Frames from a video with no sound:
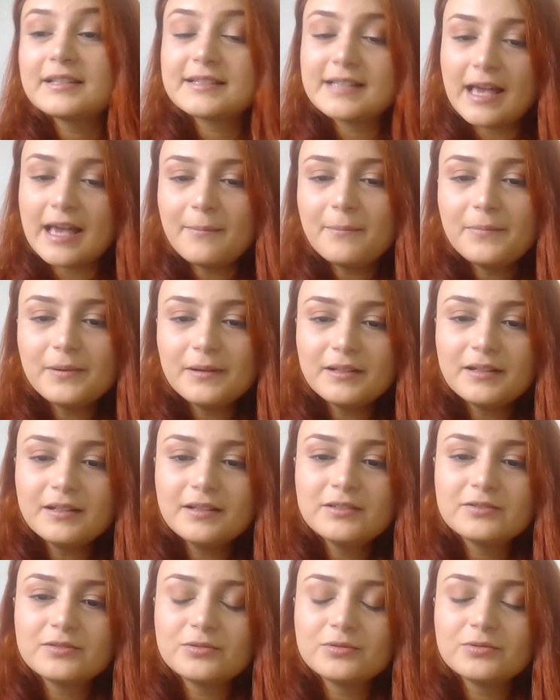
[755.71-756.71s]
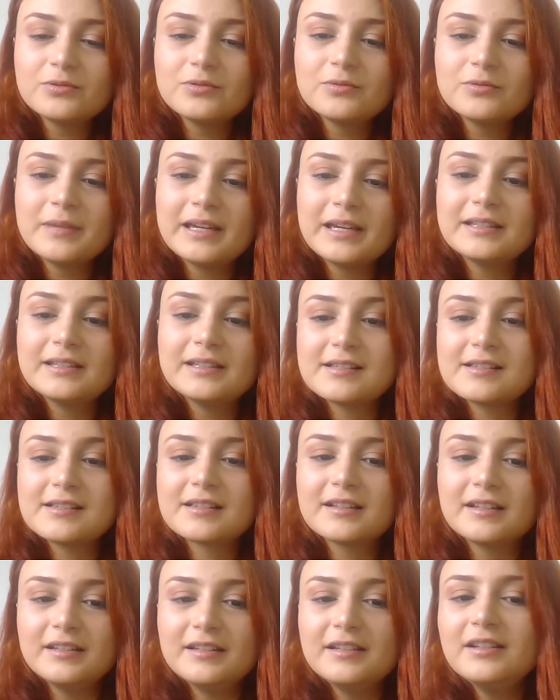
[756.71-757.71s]
example to make
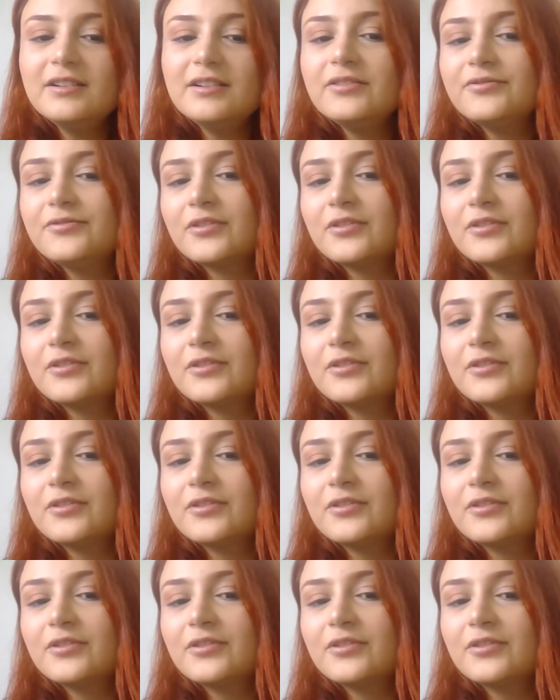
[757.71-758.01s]
this clear.